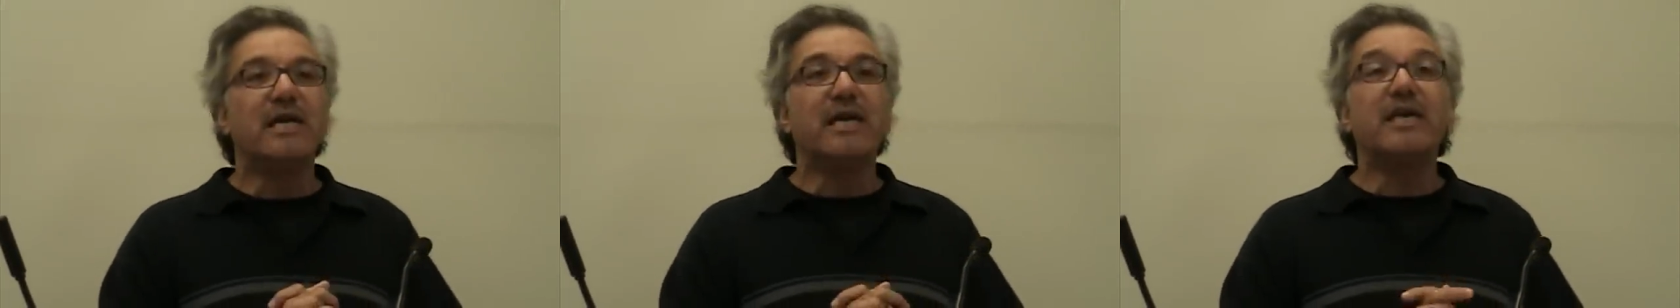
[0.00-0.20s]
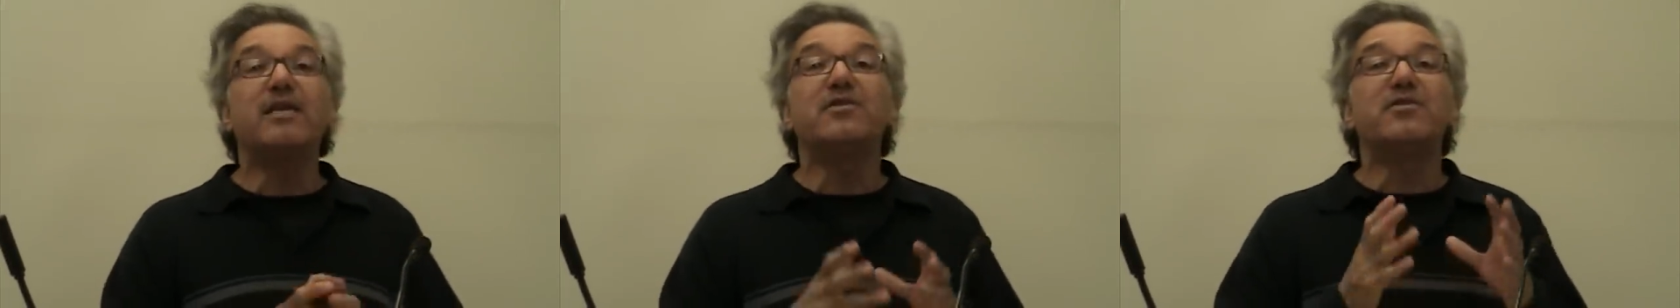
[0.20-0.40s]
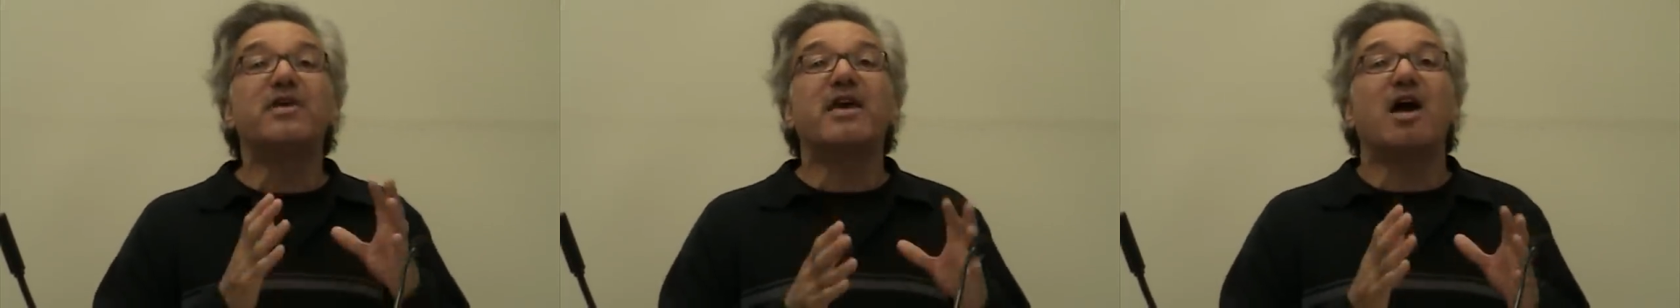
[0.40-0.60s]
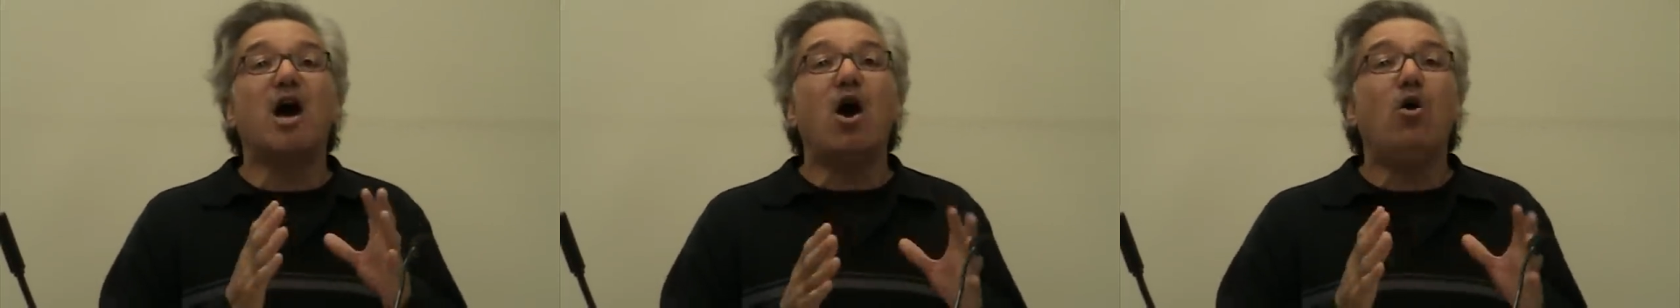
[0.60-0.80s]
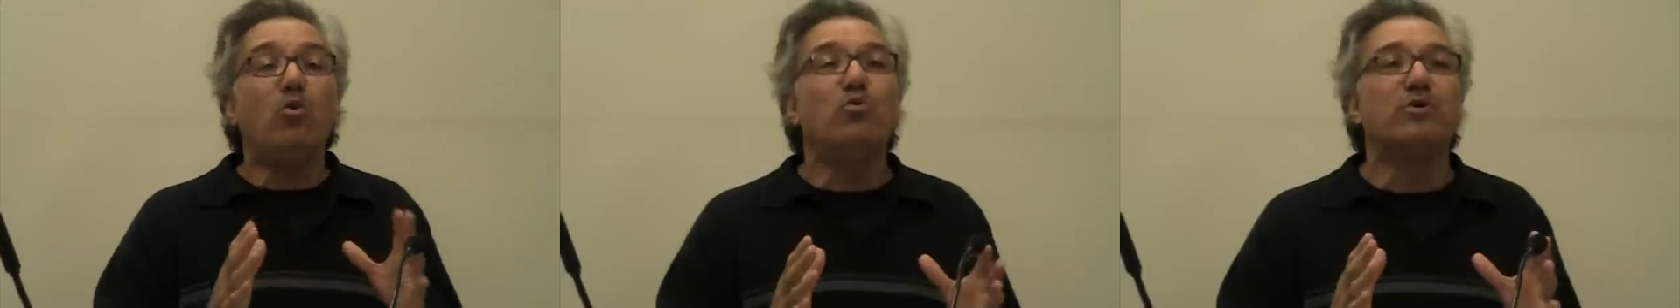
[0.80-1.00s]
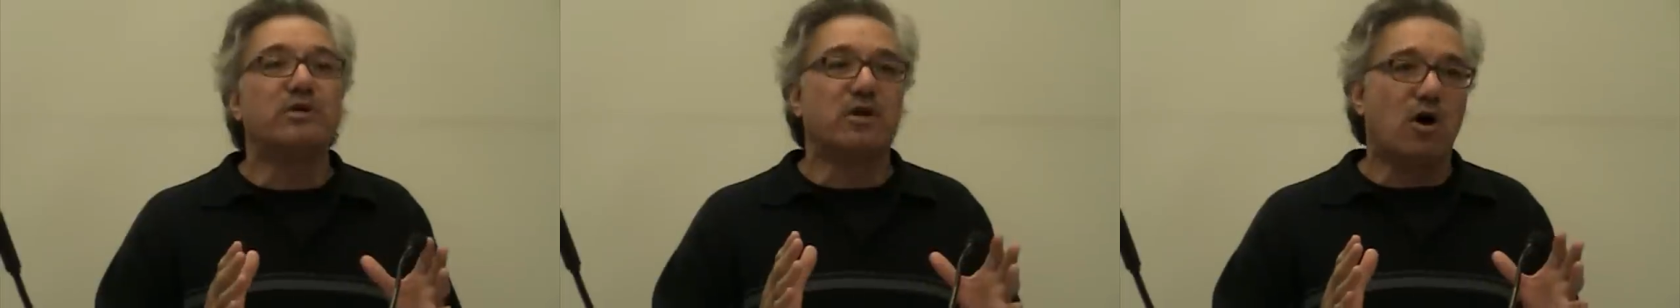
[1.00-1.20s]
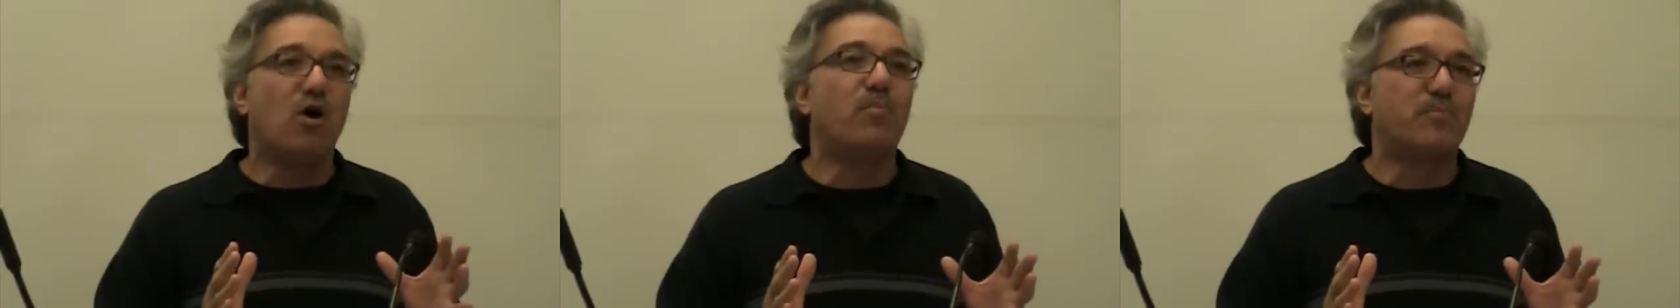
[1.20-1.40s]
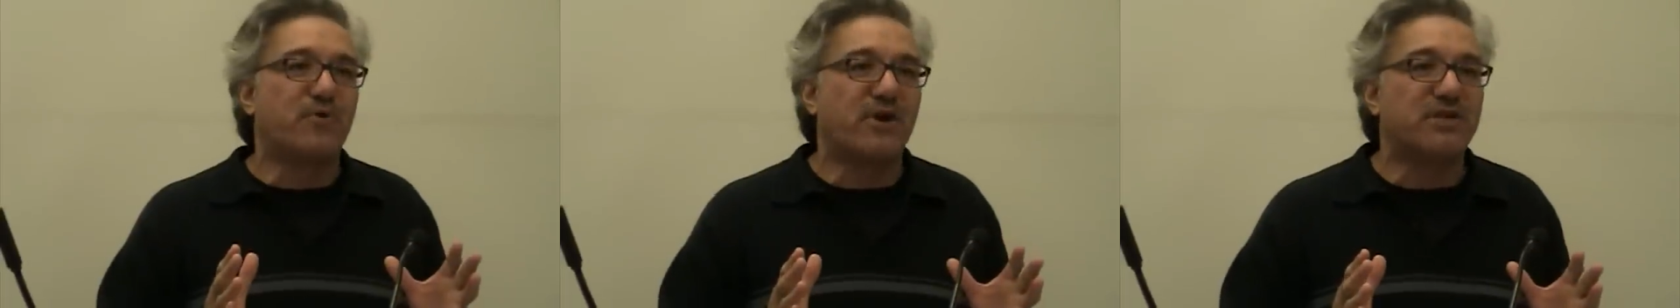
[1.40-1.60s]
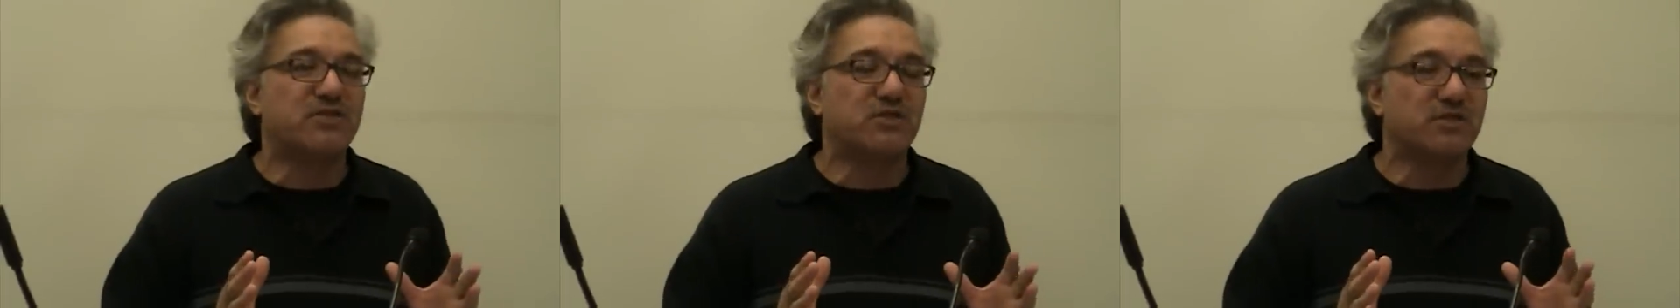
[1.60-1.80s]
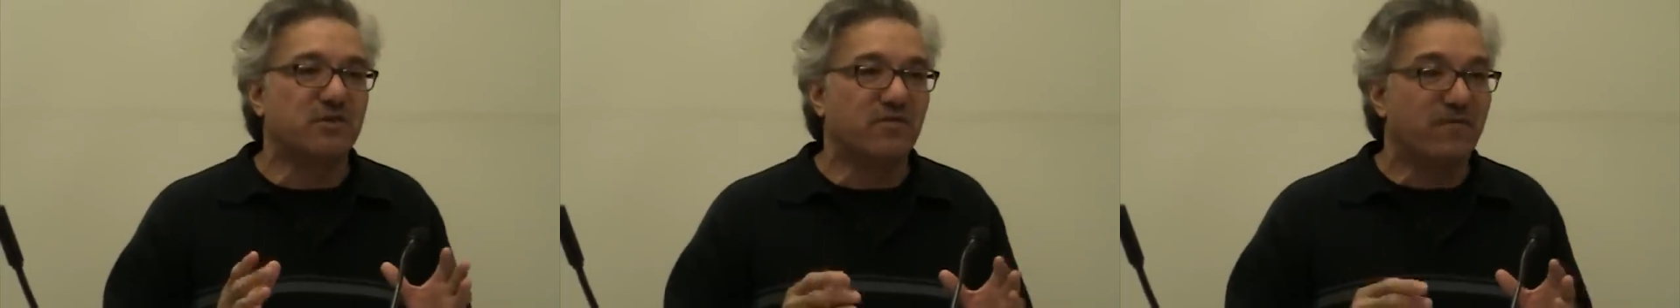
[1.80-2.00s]
in their own
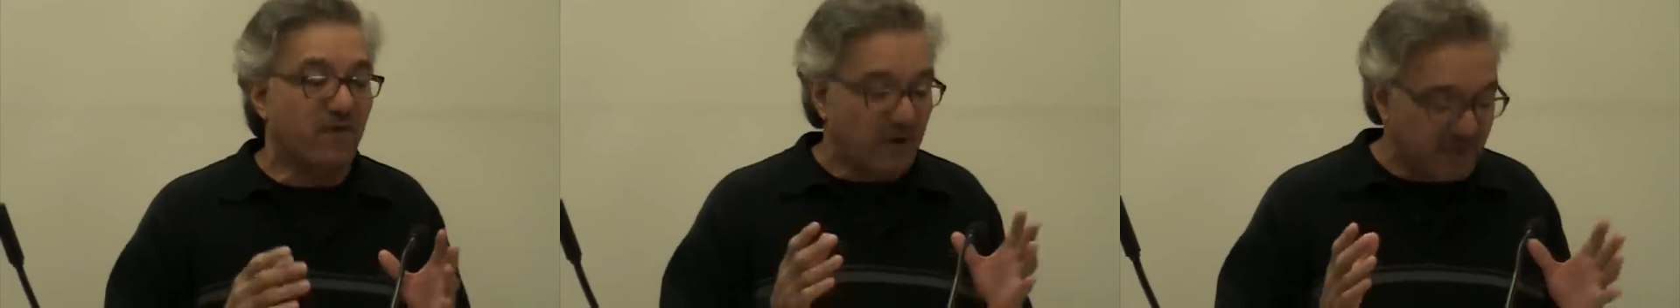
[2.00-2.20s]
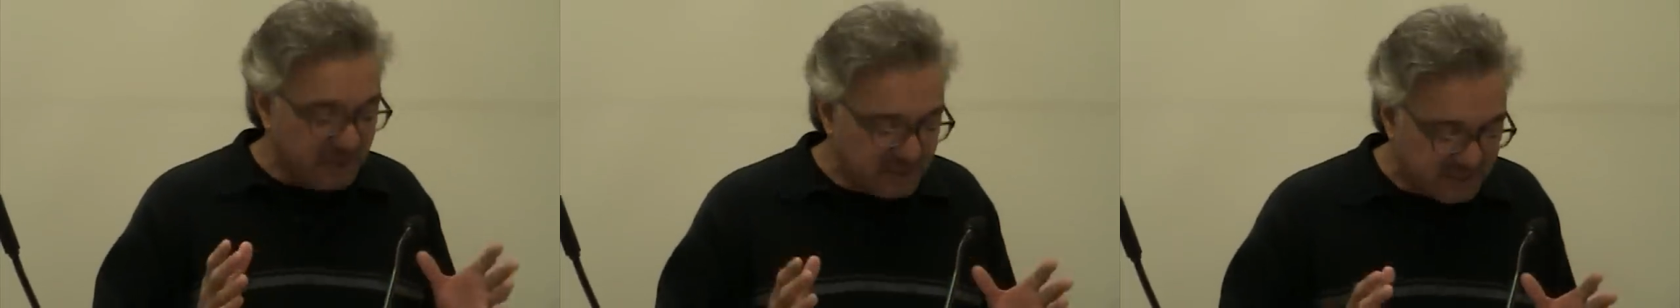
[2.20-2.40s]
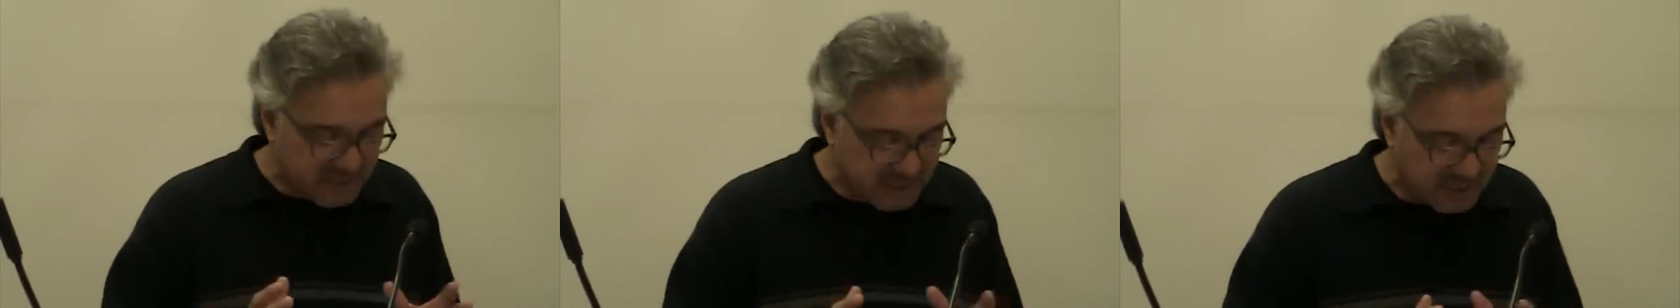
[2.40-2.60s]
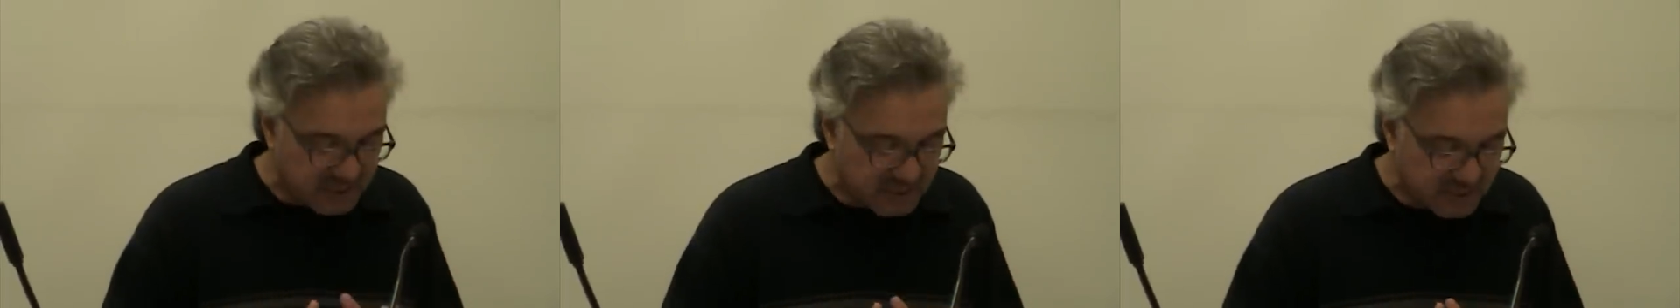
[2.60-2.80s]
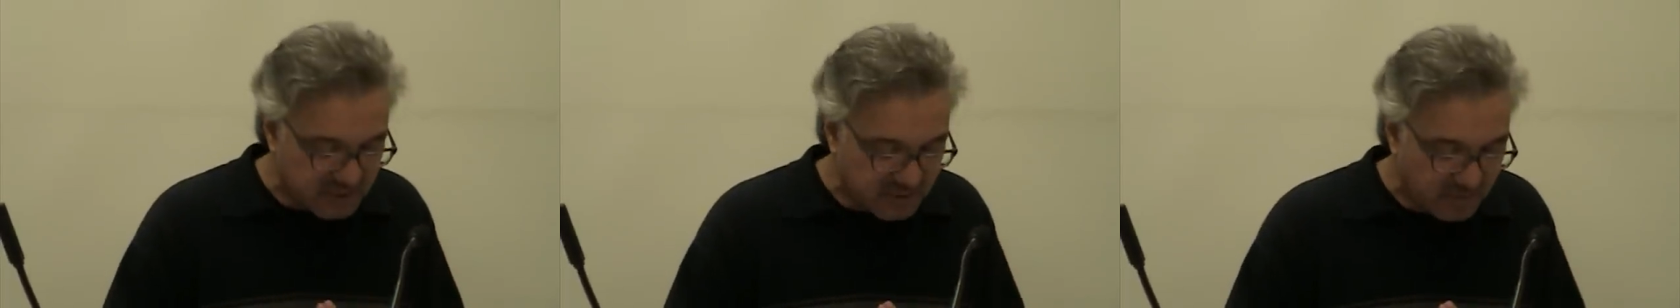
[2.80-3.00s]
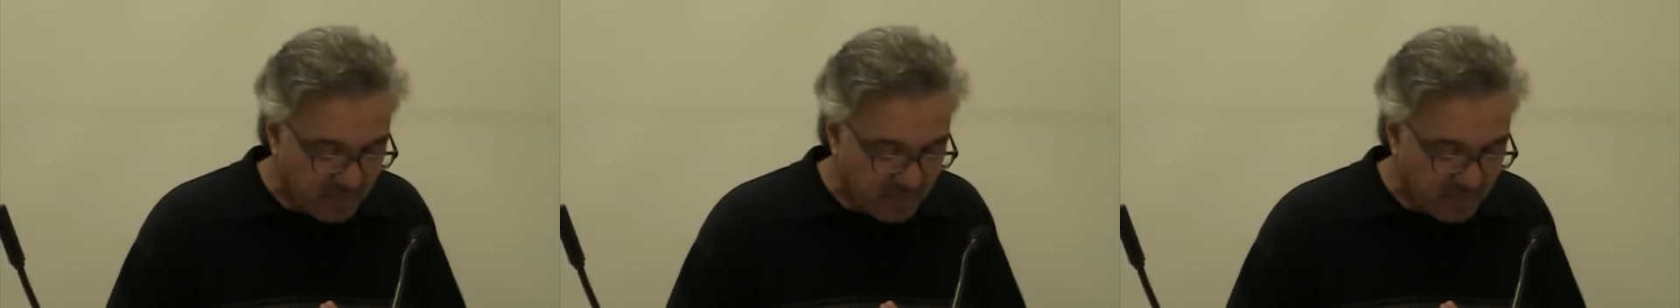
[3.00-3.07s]
oppression. For instance,